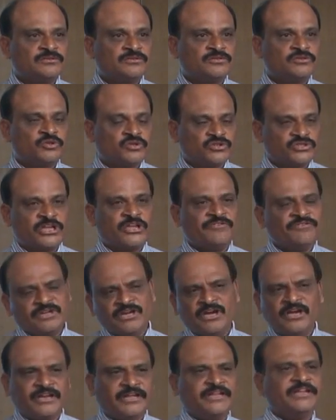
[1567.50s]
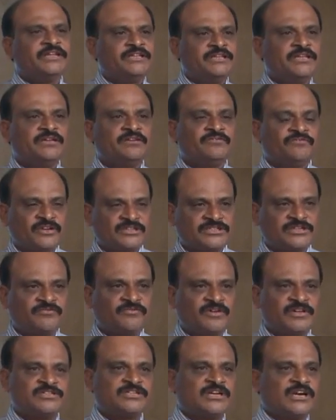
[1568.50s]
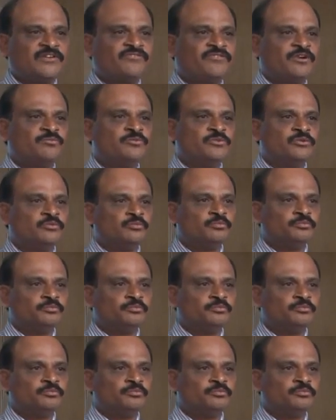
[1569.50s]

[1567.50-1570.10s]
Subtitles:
So saving or anything, first of all, start from you.